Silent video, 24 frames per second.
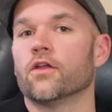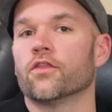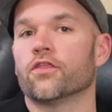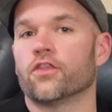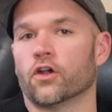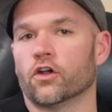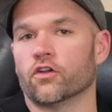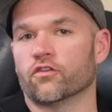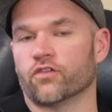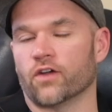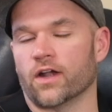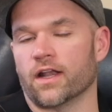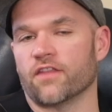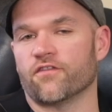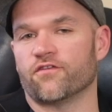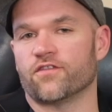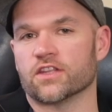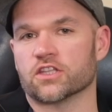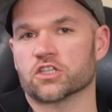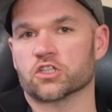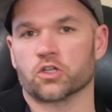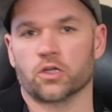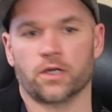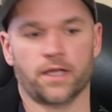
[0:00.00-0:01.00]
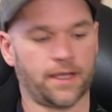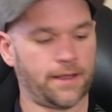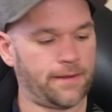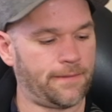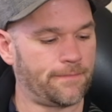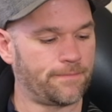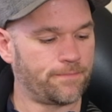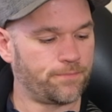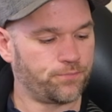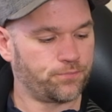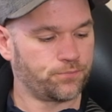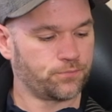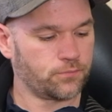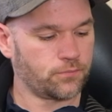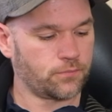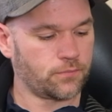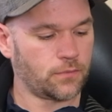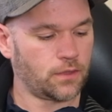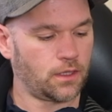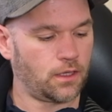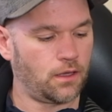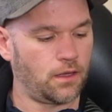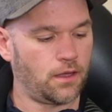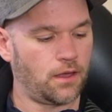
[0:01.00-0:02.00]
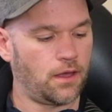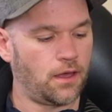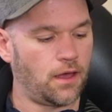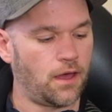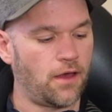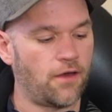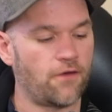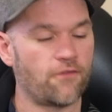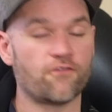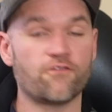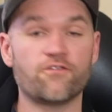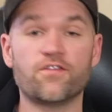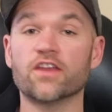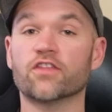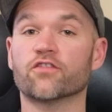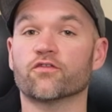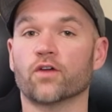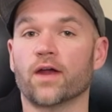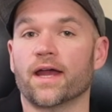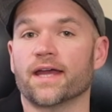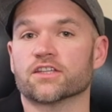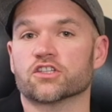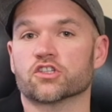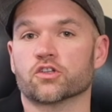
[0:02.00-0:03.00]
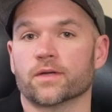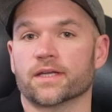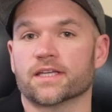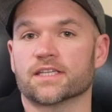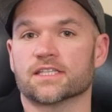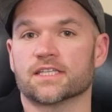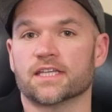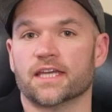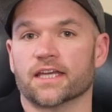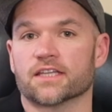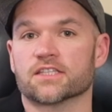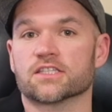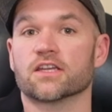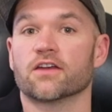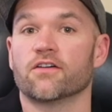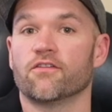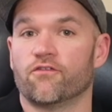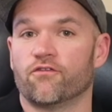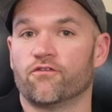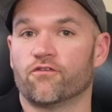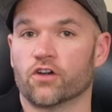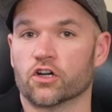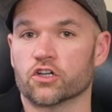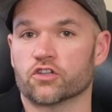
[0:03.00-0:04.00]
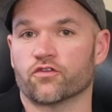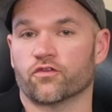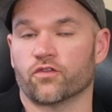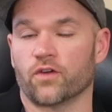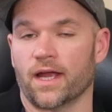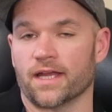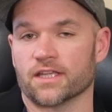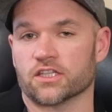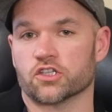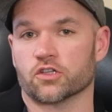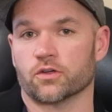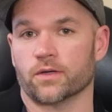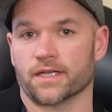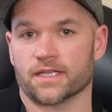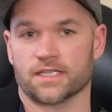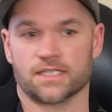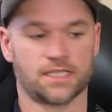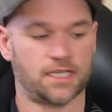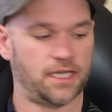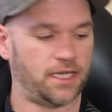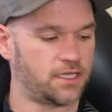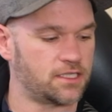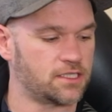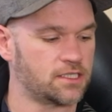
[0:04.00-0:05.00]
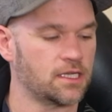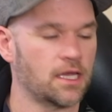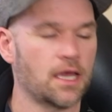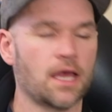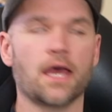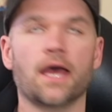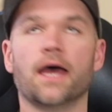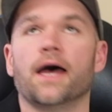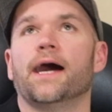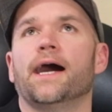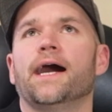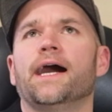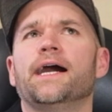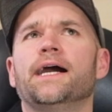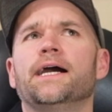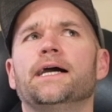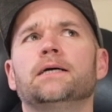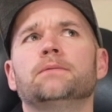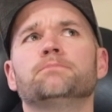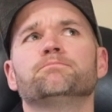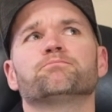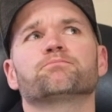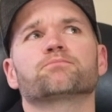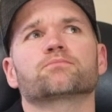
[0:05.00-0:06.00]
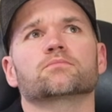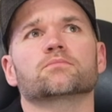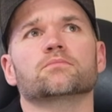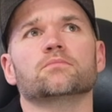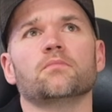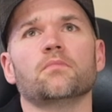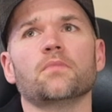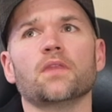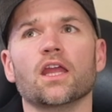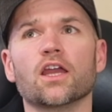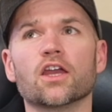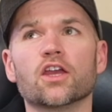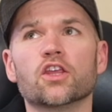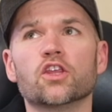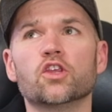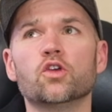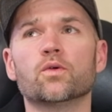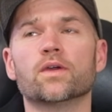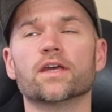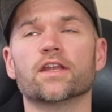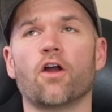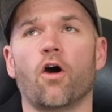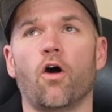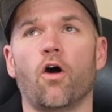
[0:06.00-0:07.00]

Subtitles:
3rd fret of the 5th string, 5th fret string 6, 1st fret string 6. You can